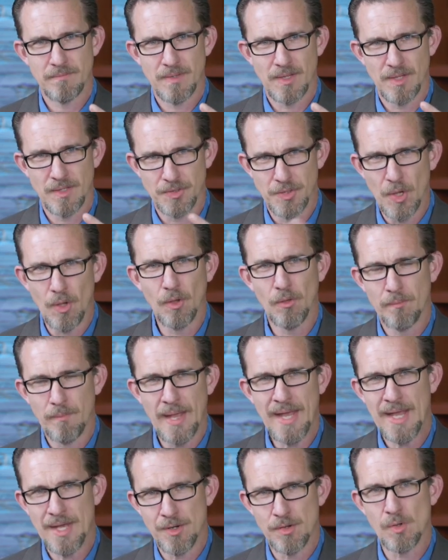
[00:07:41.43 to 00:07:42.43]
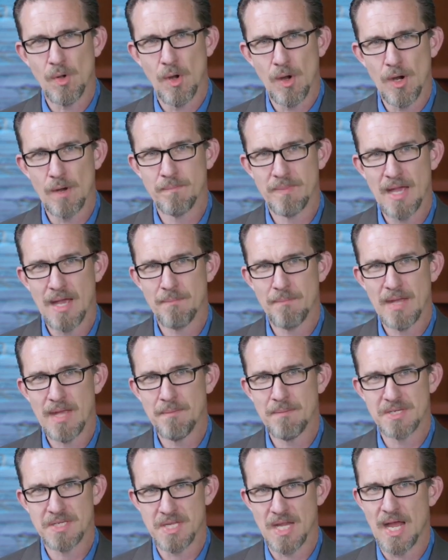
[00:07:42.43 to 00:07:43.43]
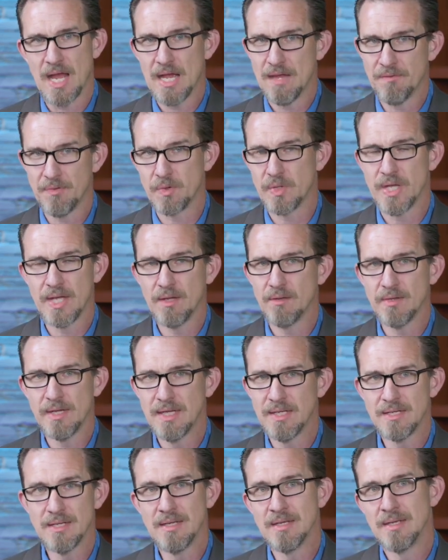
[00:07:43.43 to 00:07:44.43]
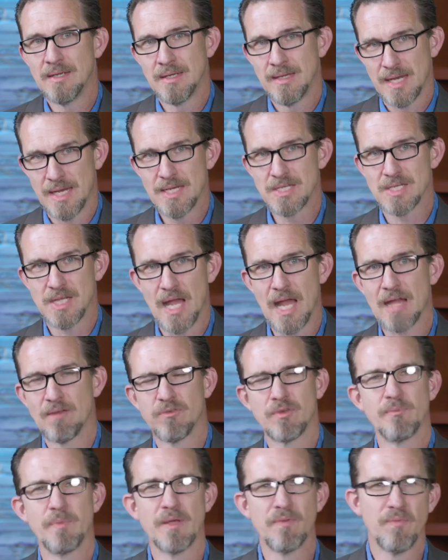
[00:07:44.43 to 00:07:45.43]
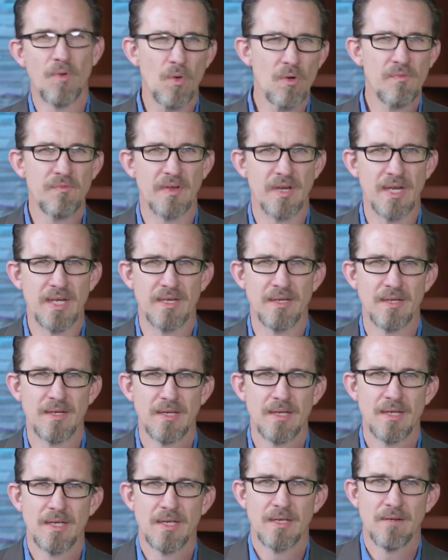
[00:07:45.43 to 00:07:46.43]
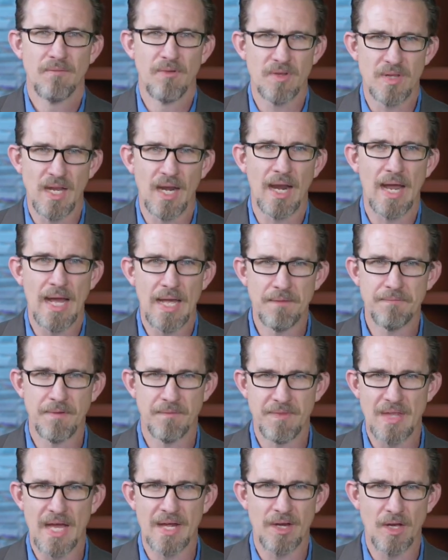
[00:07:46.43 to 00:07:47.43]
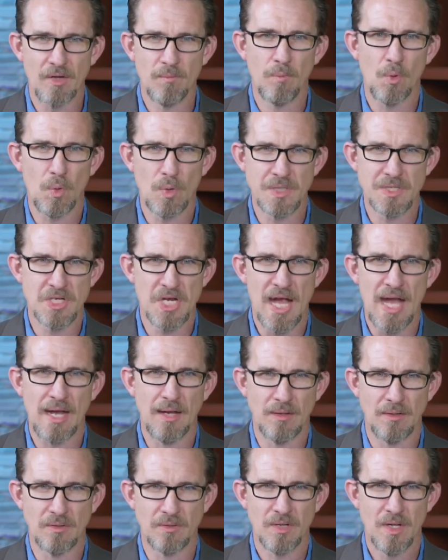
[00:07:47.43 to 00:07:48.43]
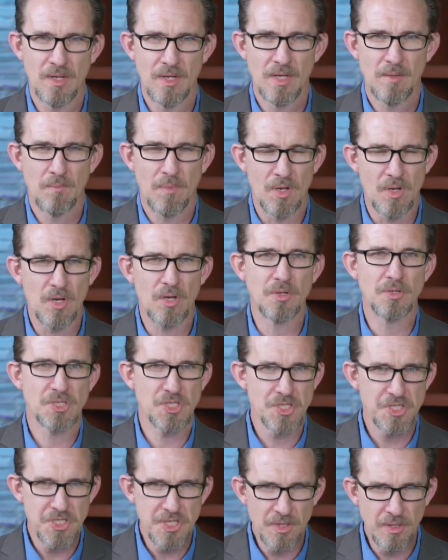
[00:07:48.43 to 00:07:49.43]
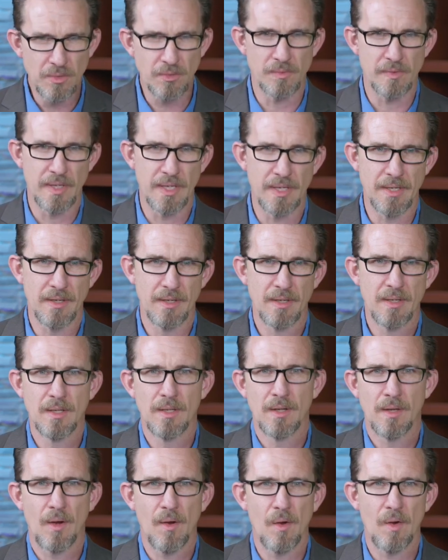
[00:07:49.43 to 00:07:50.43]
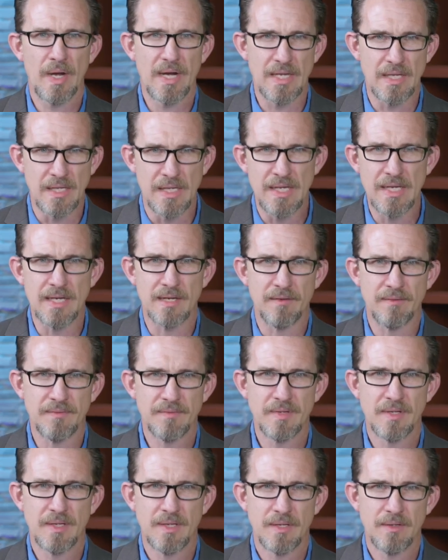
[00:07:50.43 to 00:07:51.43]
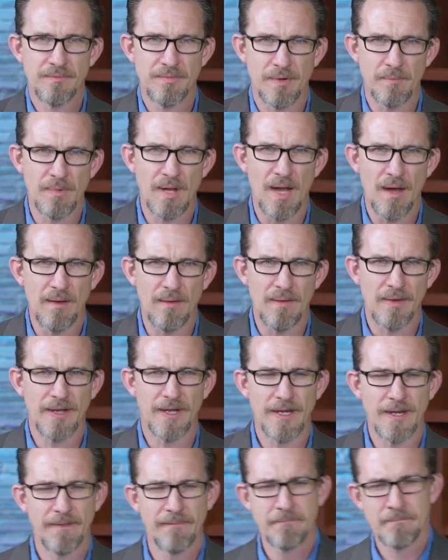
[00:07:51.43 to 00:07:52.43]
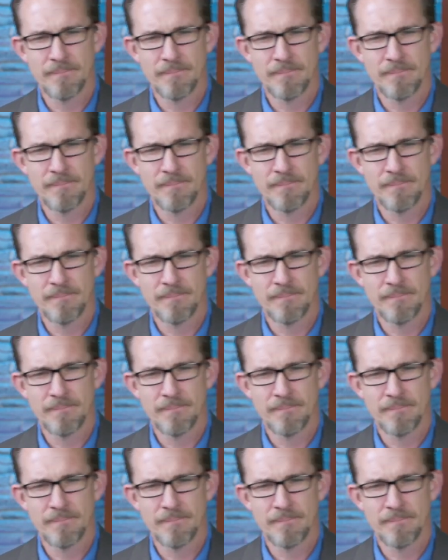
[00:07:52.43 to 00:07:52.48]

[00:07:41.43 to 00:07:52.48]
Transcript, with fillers: adult man who harmed that baby's life, who killed it, his life would be forfeited for the life of that unborn child, because children are a gift from God.